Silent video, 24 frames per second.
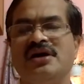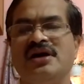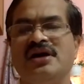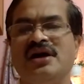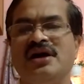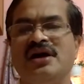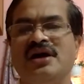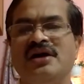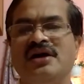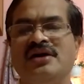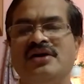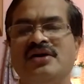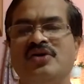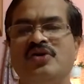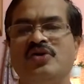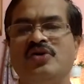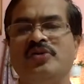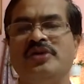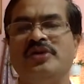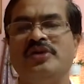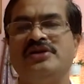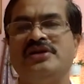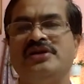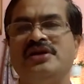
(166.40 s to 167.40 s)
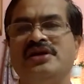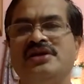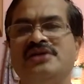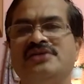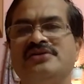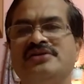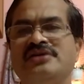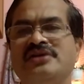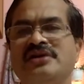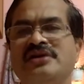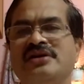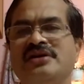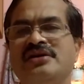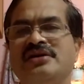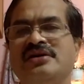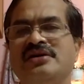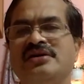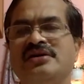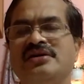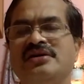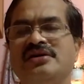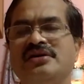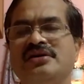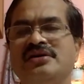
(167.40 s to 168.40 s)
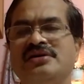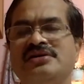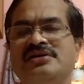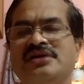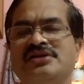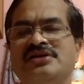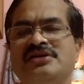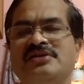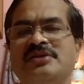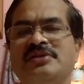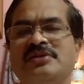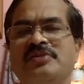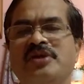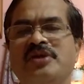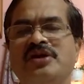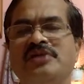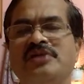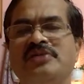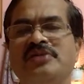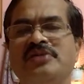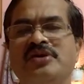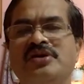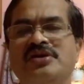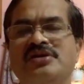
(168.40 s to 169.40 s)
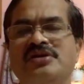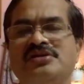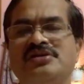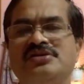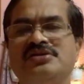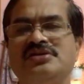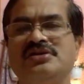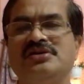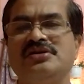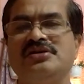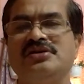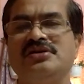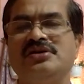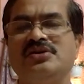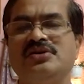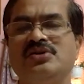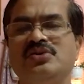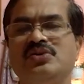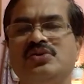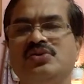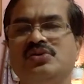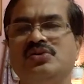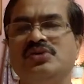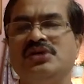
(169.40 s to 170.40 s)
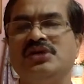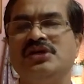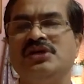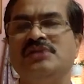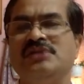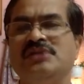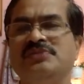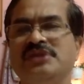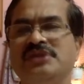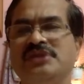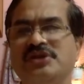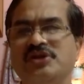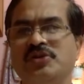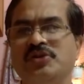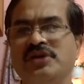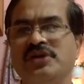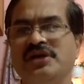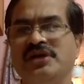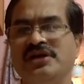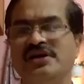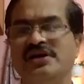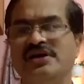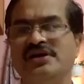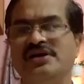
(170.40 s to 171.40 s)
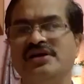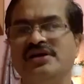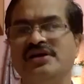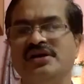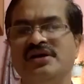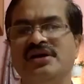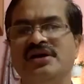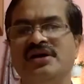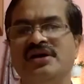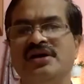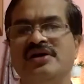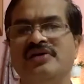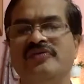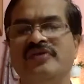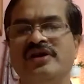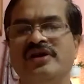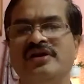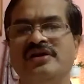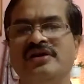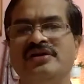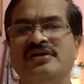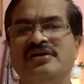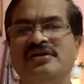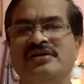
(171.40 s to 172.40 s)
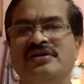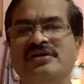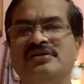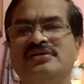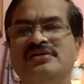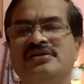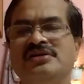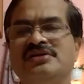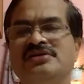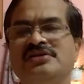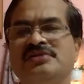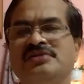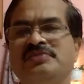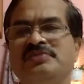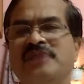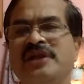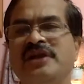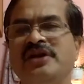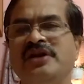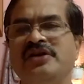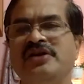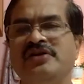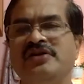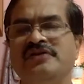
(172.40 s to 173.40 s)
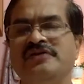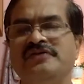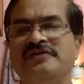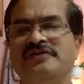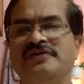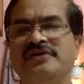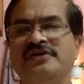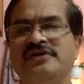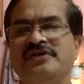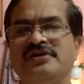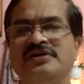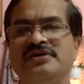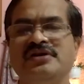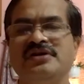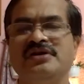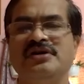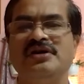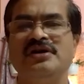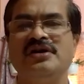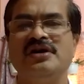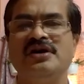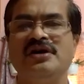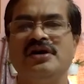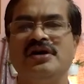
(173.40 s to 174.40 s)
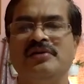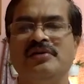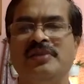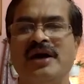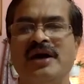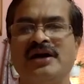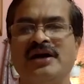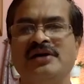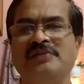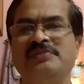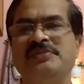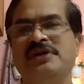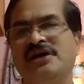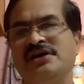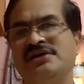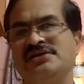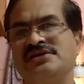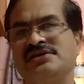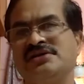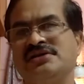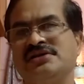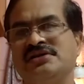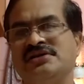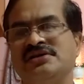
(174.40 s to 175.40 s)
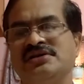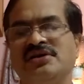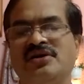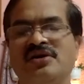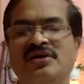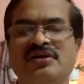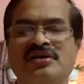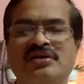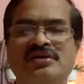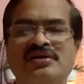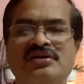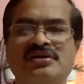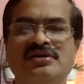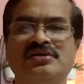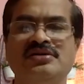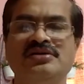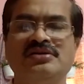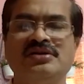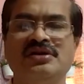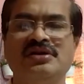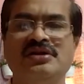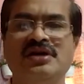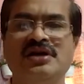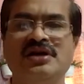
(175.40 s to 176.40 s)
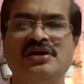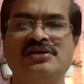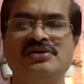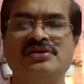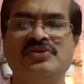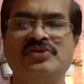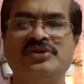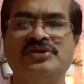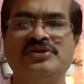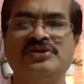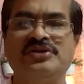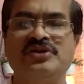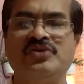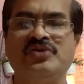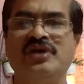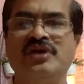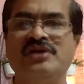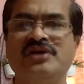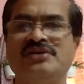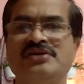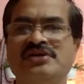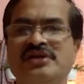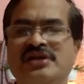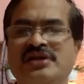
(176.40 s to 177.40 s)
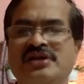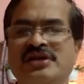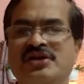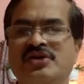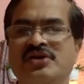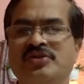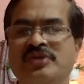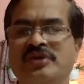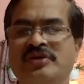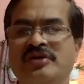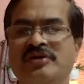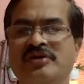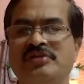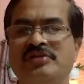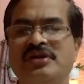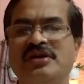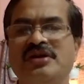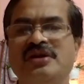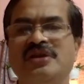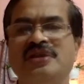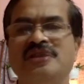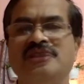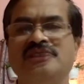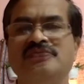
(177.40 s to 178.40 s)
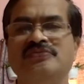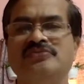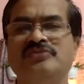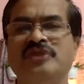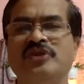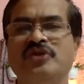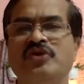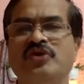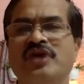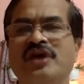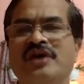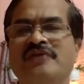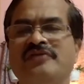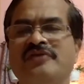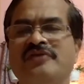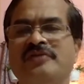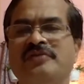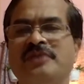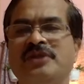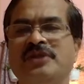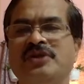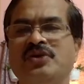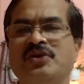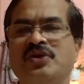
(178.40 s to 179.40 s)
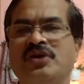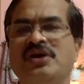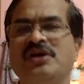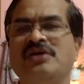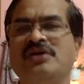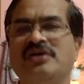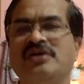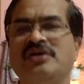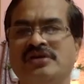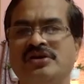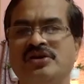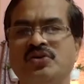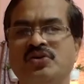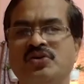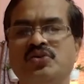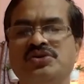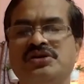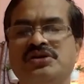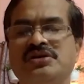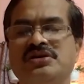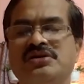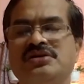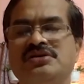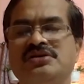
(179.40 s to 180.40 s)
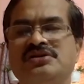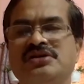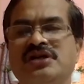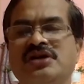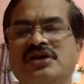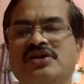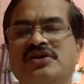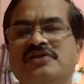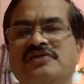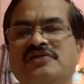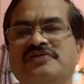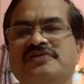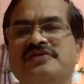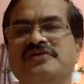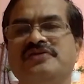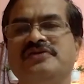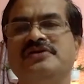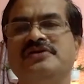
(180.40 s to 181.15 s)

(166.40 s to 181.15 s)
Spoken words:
and automation is extremely important because to curb the human error when there's a plenty of a backup task or the task which requires the data to be available. When you have a plethora or huge chunk of